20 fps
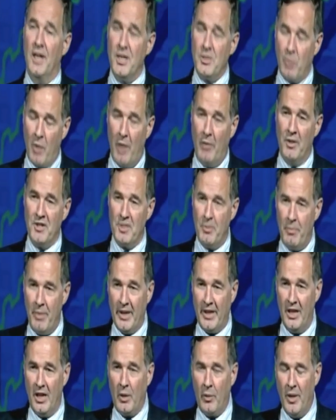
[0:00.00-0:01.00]
as well as the
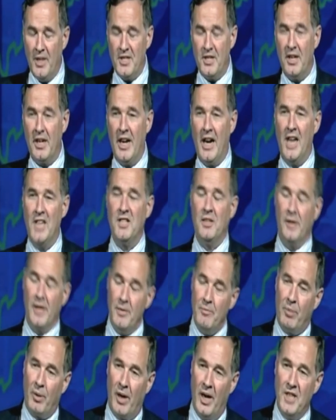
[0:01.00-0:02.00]
big increase in
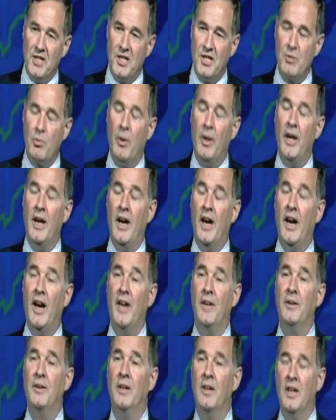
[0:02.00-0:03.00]
gasoline prices we
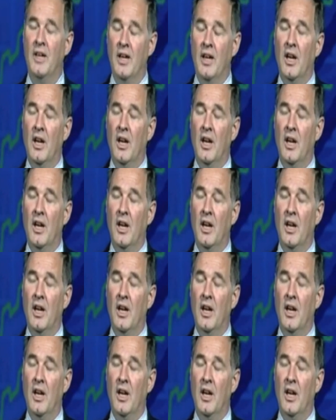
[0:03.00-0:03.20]
had